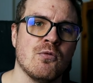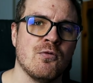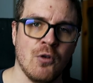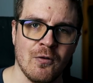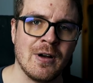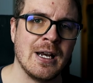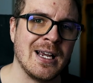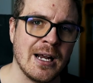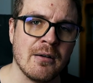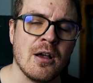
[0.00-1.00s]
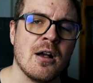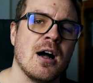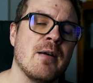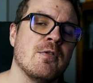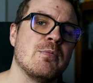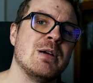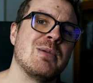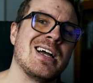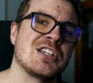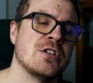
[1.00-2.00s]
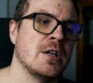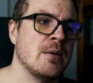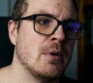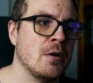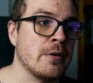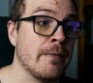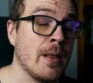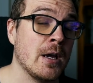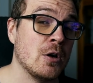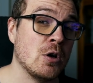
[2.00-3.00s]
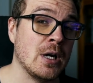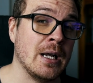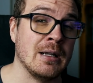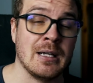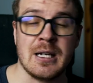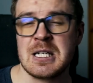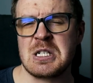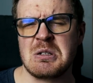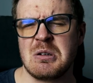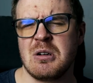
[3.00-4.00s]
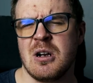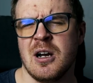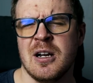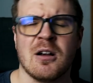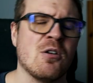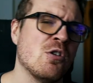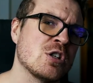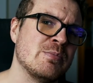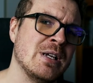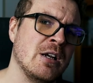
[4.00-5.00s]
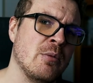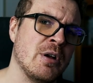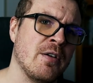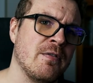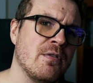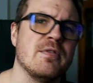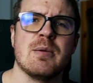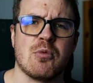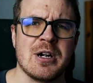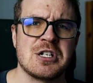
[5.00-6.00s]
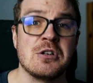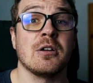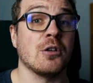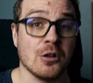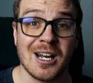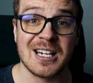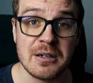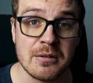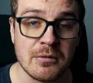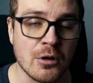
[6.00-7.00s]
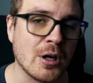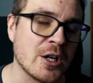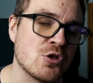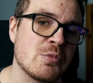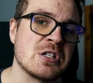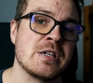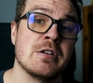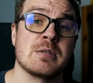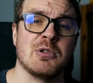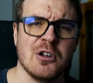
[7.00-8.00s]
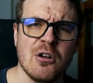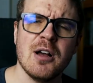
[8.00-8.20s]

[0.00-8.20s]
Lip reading: fulfilling and I would be passionate about, and that has kind of caused me a little bit of depression. Not like super serious, but